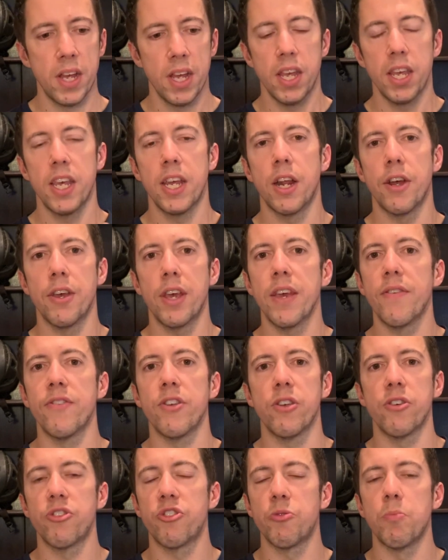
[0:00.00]
even your
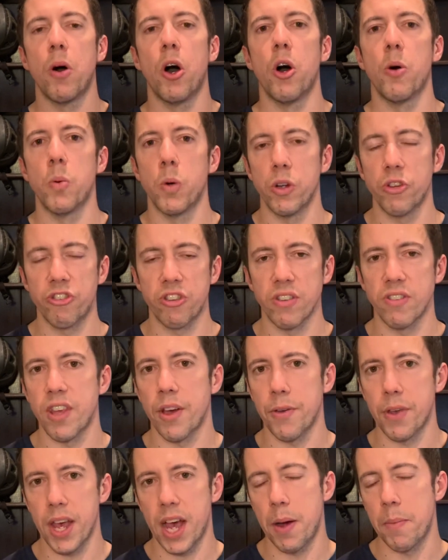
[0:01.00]
smartwatch can tell
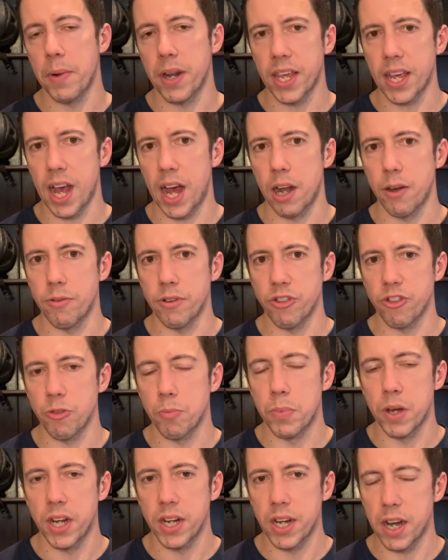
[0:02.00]
you how many calories you
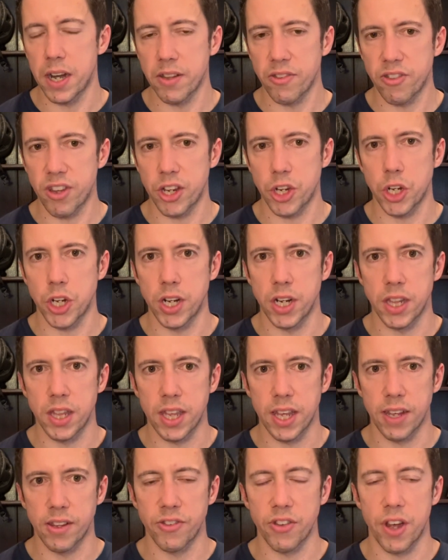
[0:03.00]
burnt in a session and
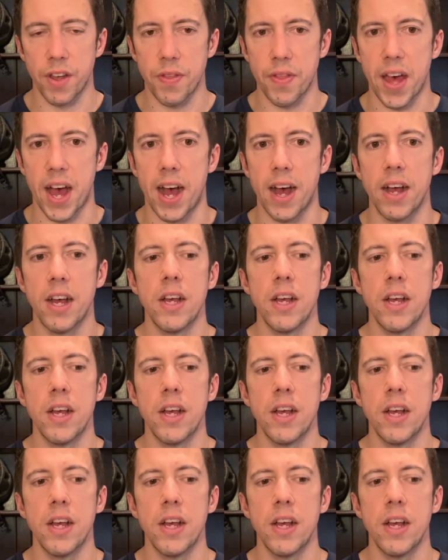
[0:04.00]
things like that.